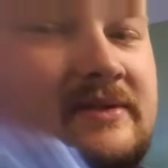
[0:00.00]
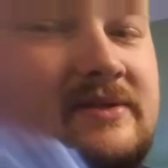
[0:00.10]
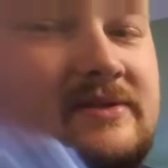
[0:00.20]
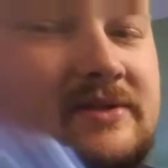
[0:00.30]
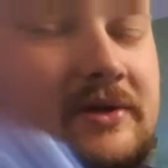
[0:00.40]

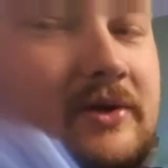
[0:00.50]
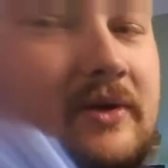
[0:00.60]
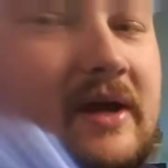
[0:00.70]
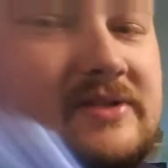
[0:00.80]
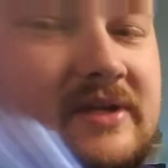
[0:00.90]

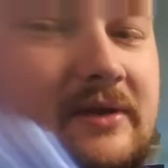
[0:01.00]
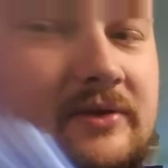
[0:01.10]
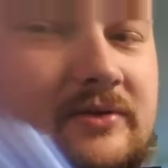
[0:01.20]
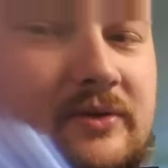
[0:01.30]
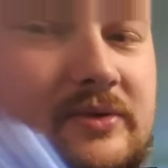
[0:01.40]
So as I
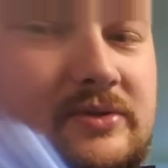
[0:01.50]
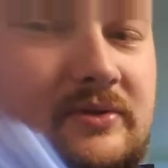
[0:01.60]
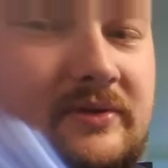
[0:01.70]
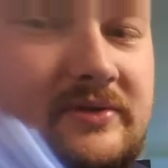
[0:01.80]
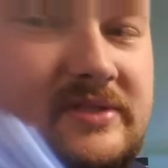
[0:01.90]
go through and do
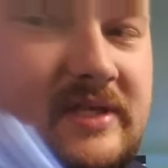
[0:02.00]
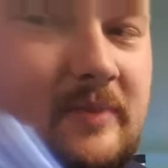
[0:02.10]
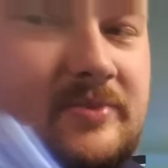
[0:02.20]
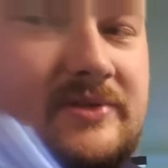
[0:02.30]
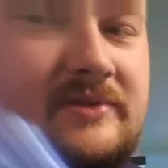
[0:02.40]
the little
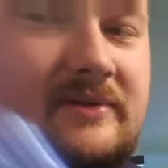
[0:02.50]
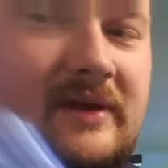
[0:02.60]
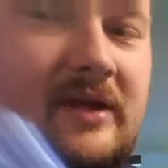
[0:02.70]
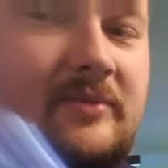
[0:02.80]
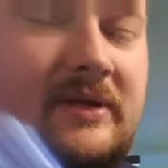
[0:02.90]
steps,
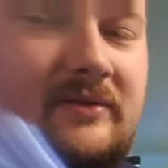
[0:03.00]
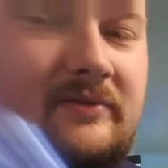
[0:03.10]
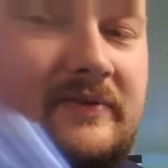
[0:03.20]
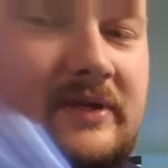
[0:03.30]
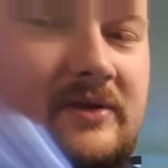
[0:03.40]
I'll make
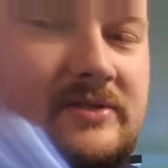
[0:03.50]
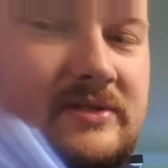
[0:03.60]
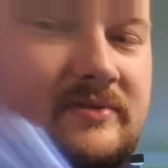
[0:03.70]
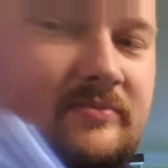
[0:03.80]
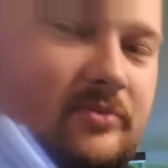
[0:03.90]
little videos
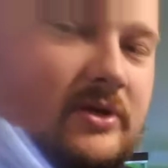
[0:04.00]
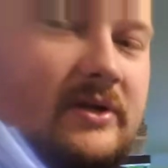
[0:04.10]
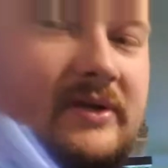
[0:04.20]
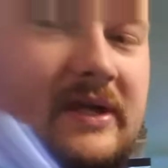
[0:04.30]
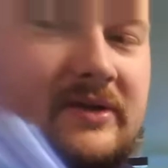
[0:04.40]
and put it
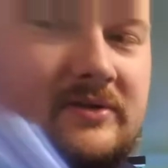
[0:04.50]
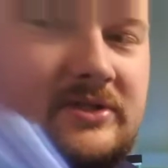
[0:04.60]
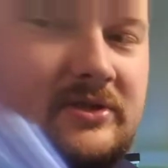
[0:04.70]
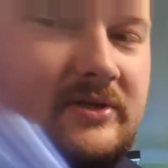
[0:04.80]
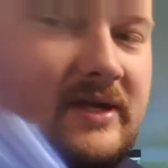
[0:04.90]
all together
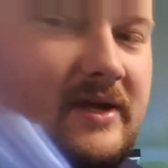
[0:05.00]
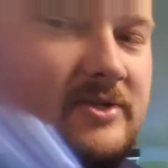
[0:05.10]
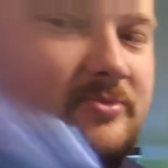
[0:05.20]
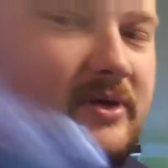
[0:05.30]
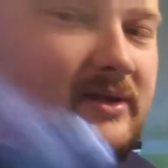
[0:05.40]
and show you
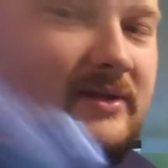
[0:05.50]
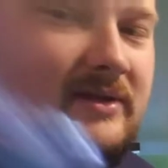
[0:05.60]
guys, but